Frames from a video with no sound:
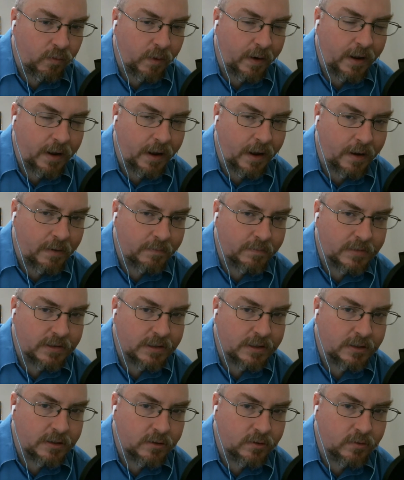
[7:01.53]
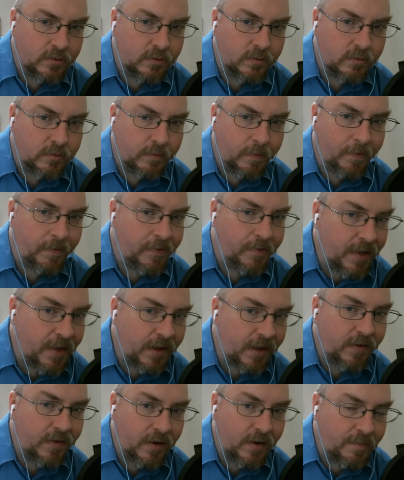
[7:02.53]
when it comes to
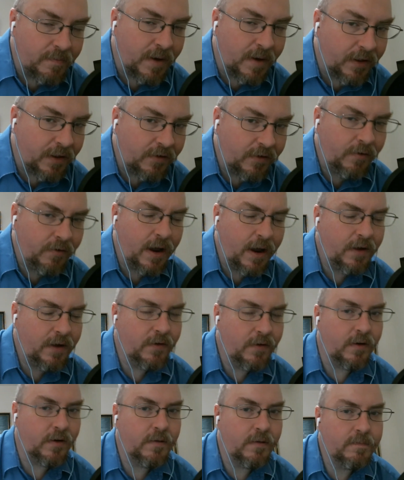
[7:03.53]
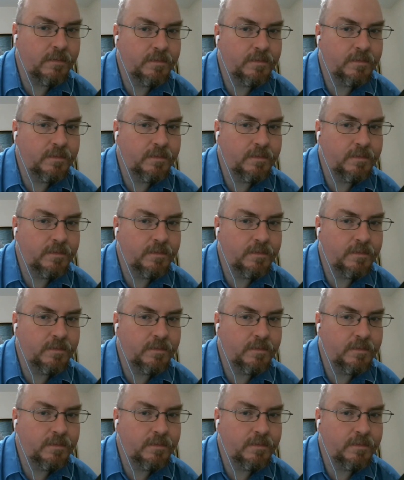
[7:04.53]
this administration.